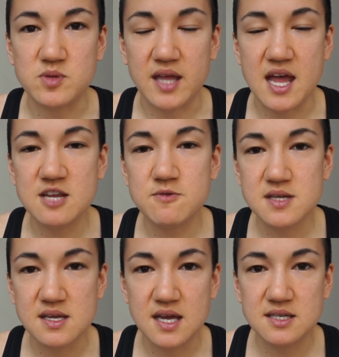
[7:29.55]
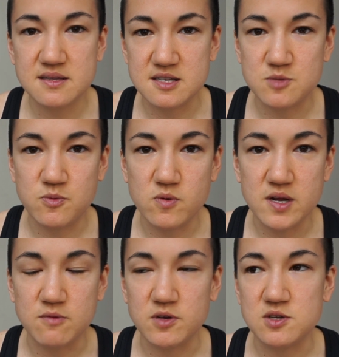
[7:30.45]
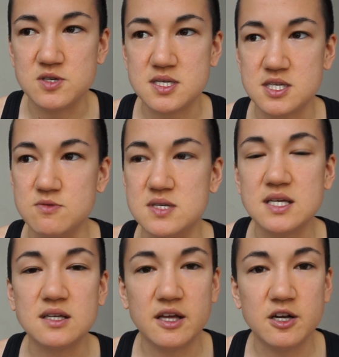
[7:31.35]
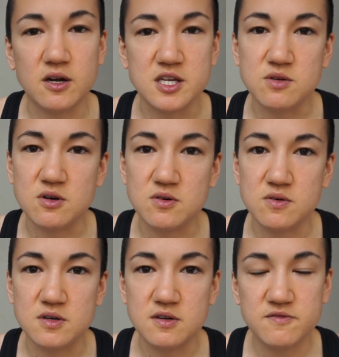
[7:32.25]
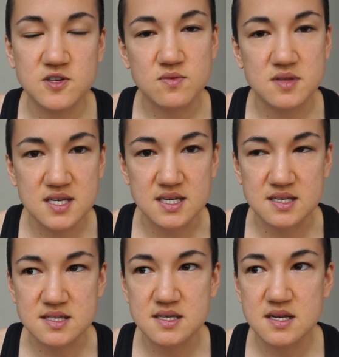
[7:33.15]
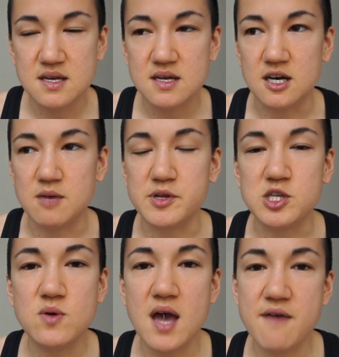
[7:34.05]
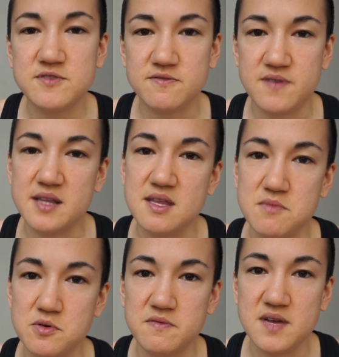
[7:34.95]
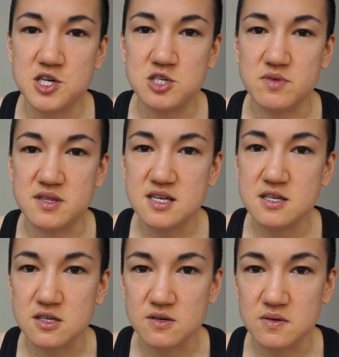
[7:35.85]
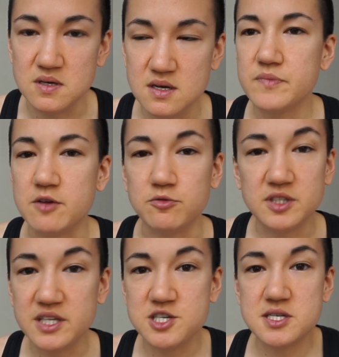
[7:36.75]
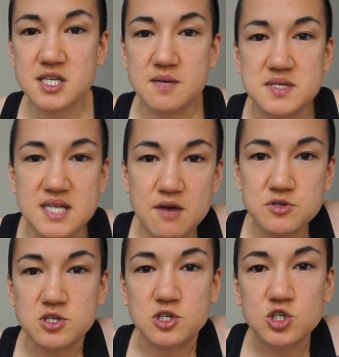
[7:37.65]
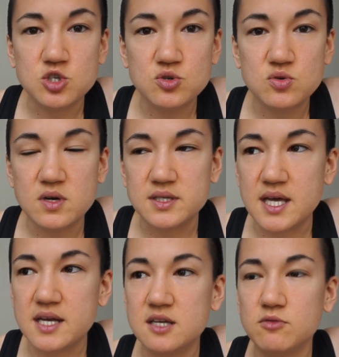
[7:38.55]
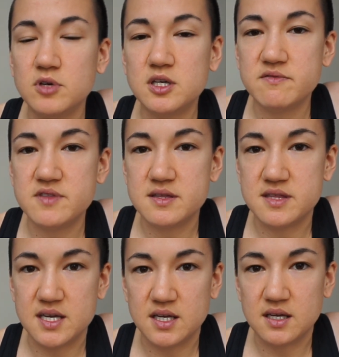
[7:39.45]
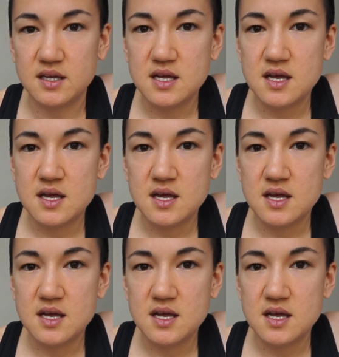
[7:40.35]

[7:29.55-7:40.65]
Like anyone can get to this point where you declutter and you own few things, but you have to find that motivation within you. It really just comes down to you getting rid of the thing.